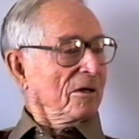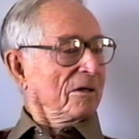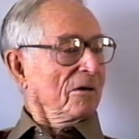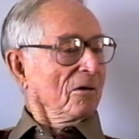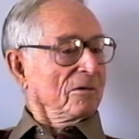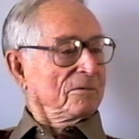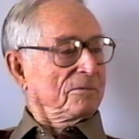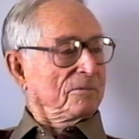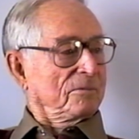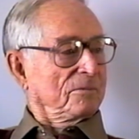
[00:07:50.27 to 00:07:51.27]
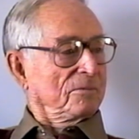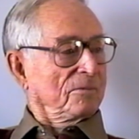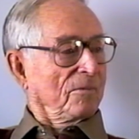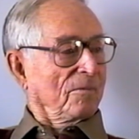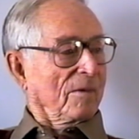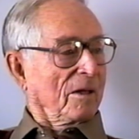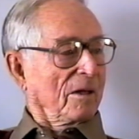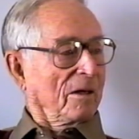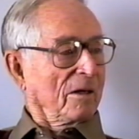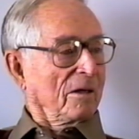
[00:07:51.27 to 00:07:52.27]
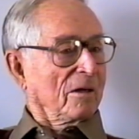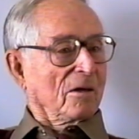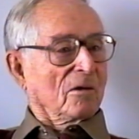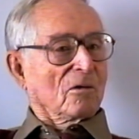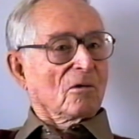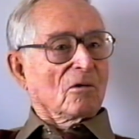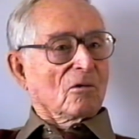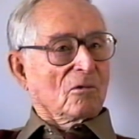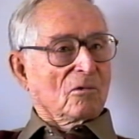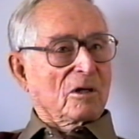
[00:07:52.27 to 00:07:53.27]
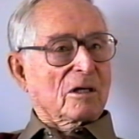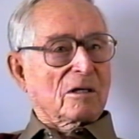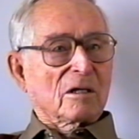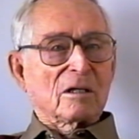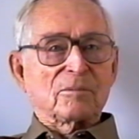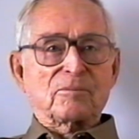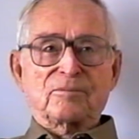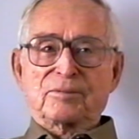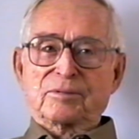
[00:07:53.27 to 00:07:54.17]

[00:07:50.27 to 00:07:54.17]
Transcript: What time did you get up and go to bed? We got up